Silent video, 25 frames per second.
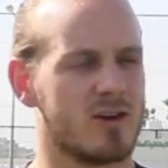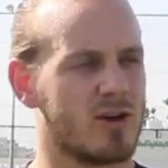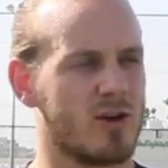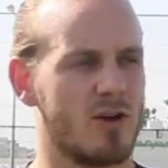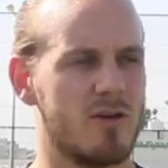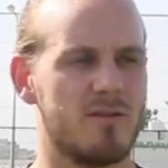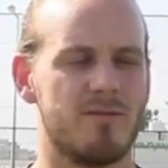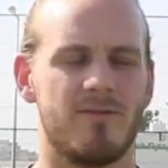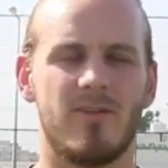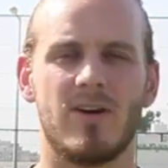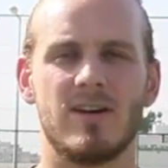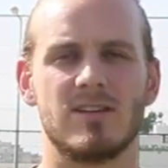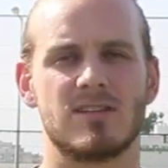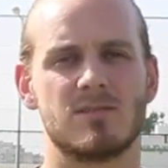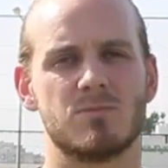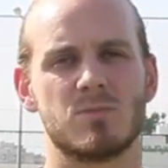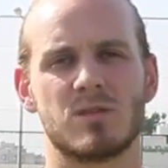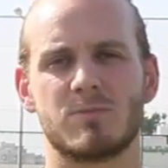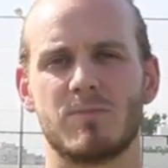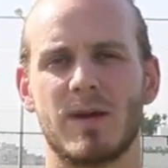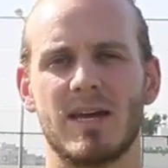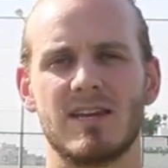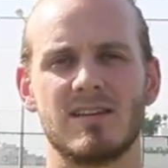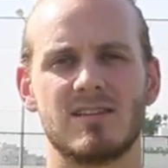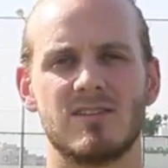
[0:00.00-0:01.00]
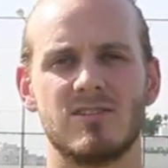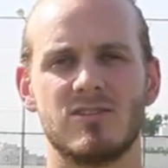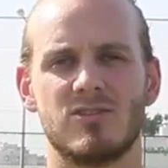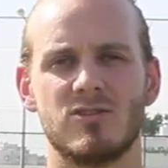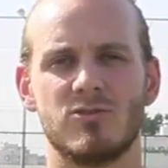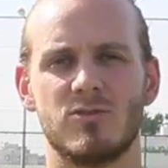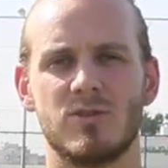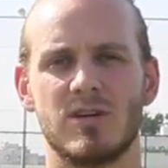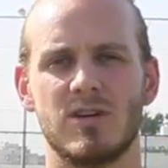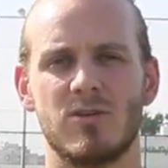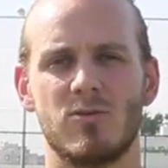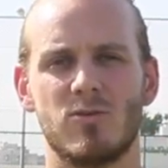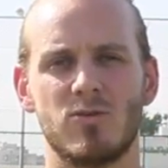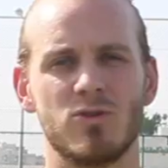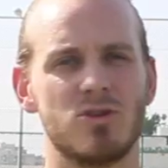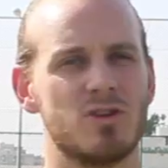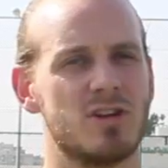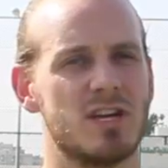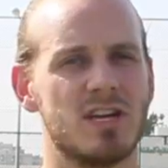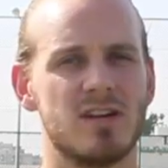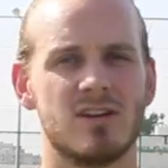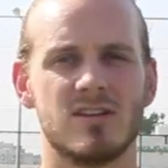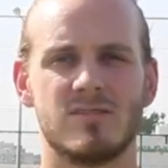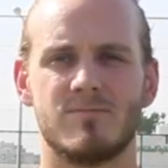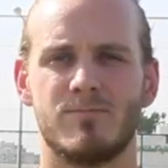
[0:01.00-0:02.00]
Go and find some space and do it. All you
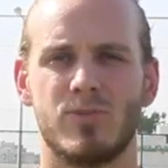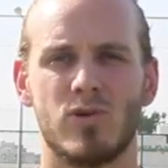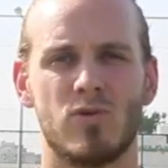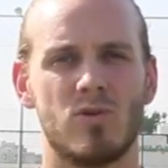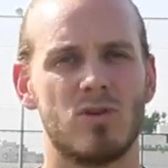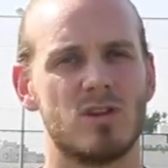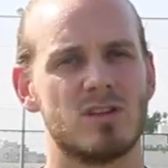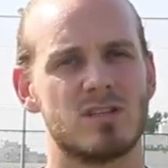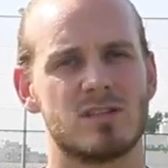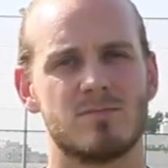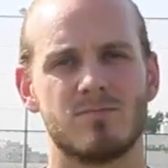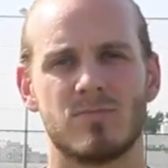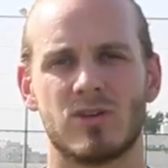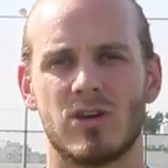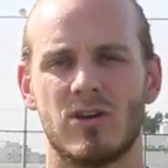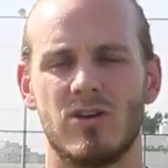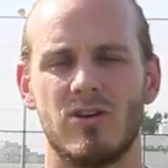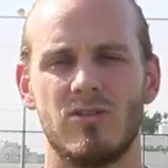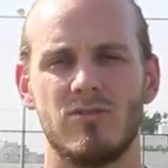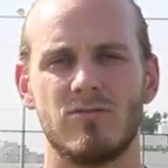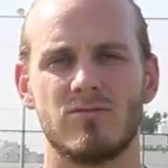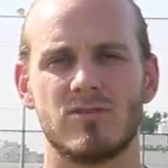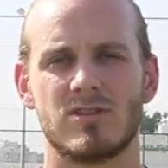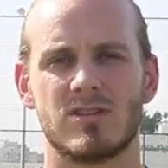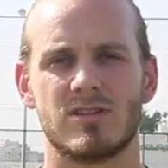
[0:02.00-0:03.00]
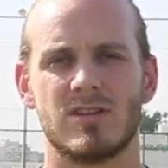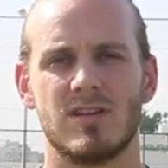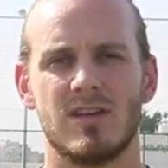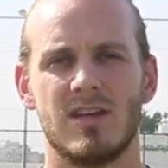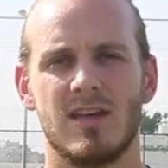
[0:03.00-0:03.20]
need is a ball and some cones,